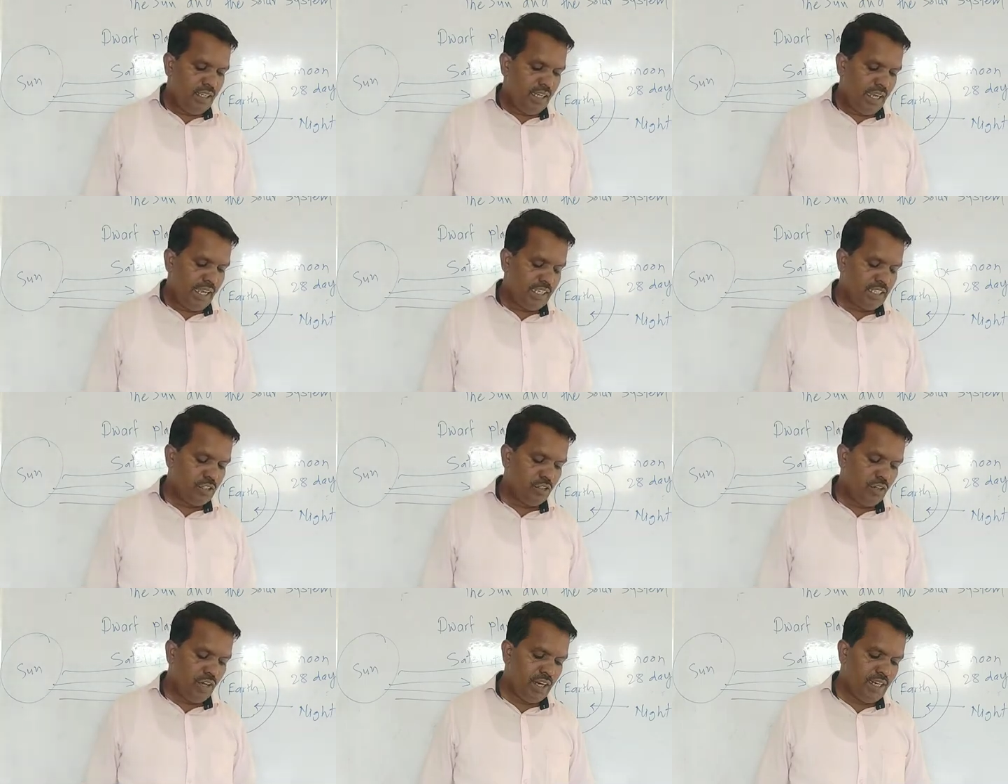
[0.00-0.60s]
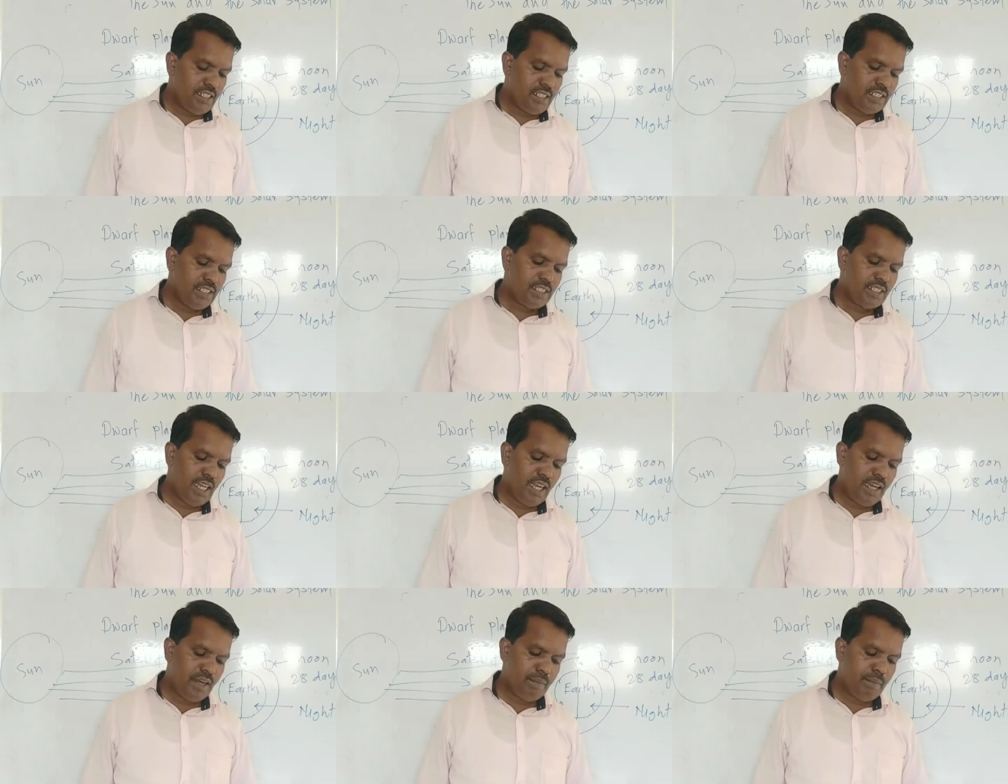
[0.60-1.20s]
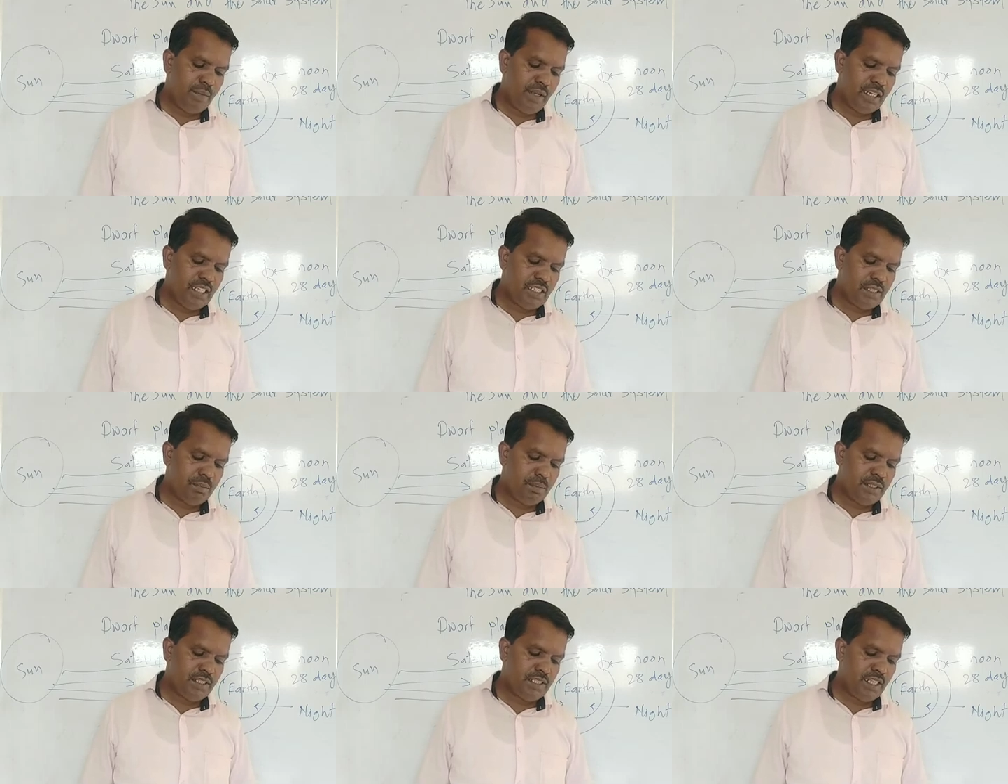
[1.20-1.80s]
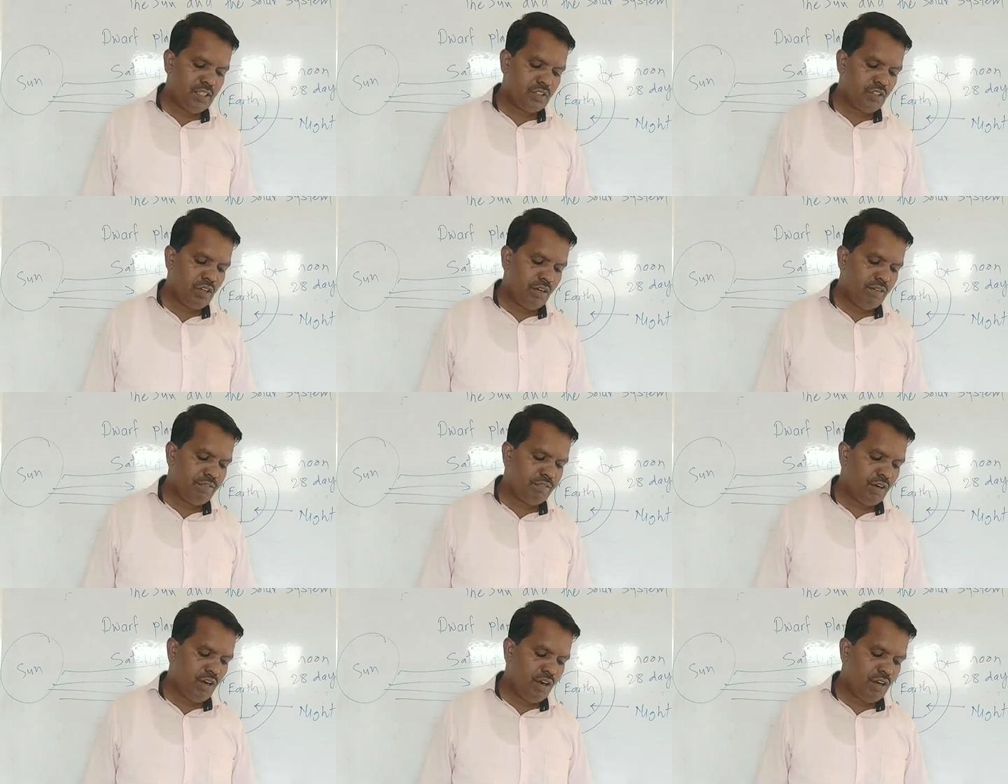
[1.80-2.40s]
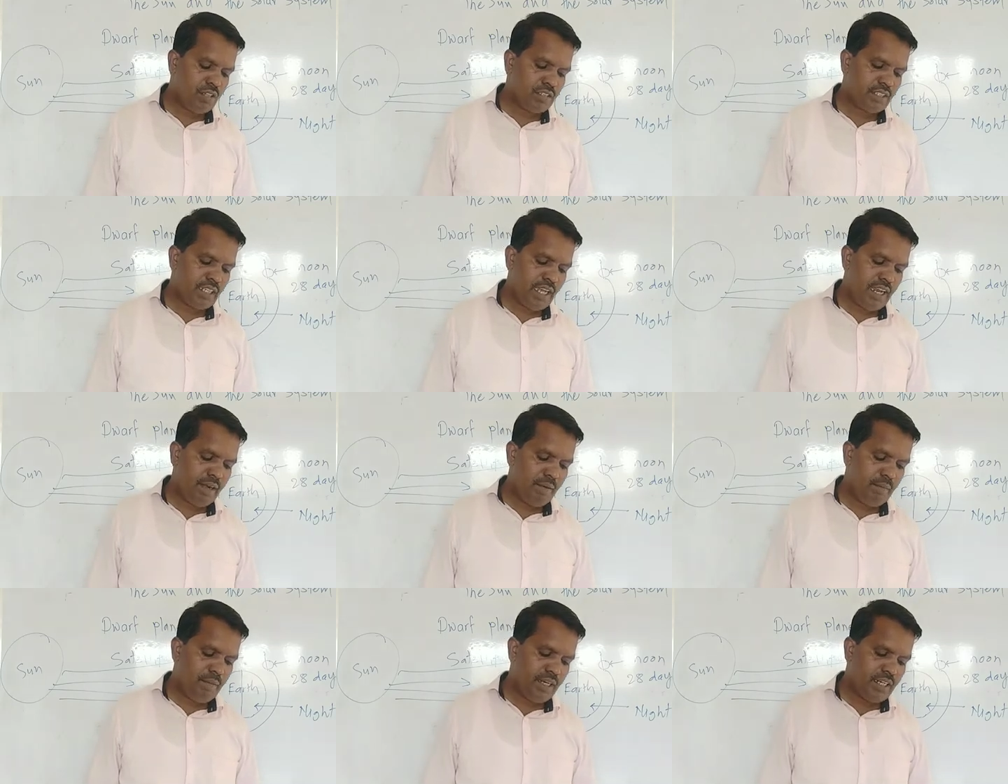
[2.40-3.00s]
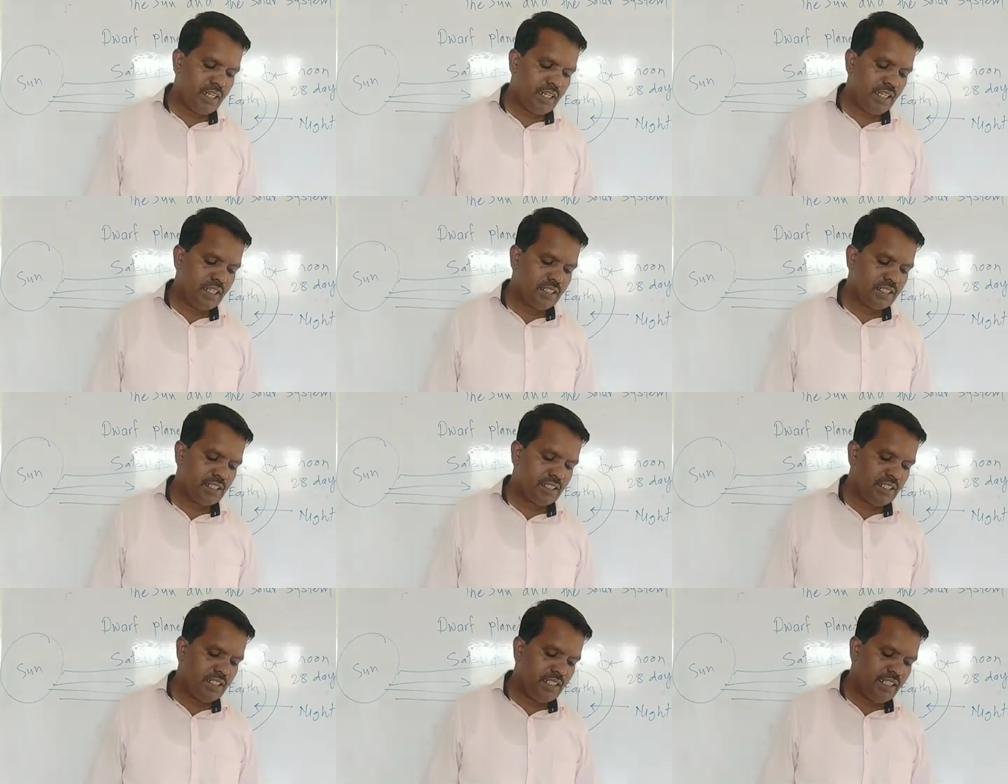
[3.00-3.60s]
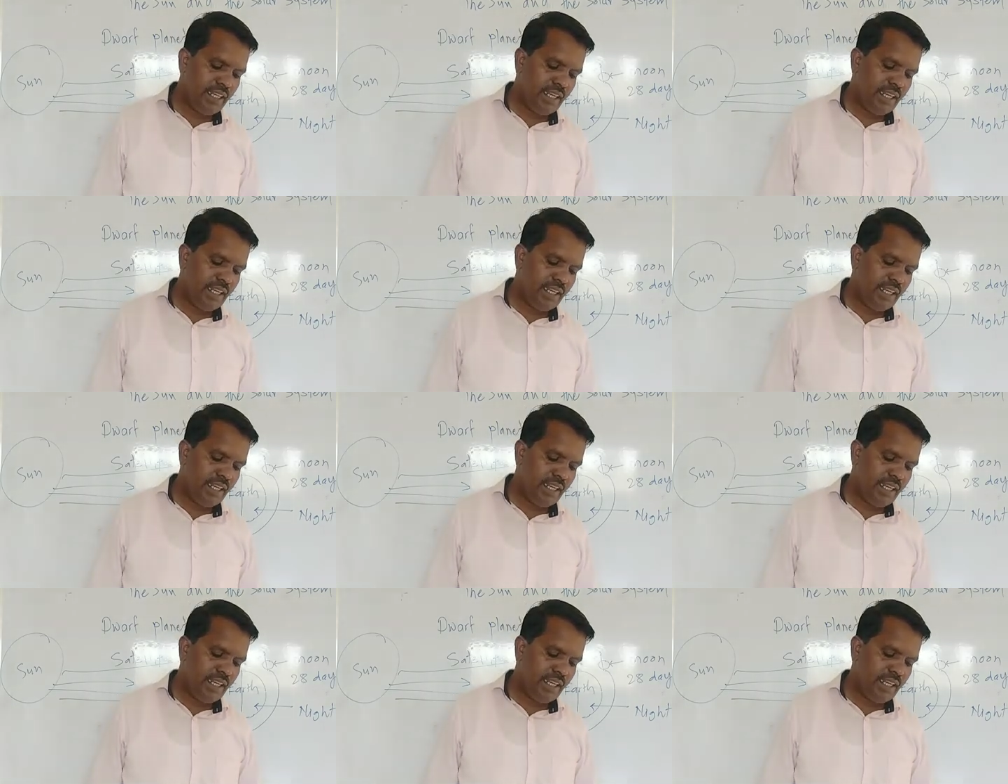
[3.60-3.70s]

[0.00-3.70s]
Asteroids are big pieces of rocks and metals.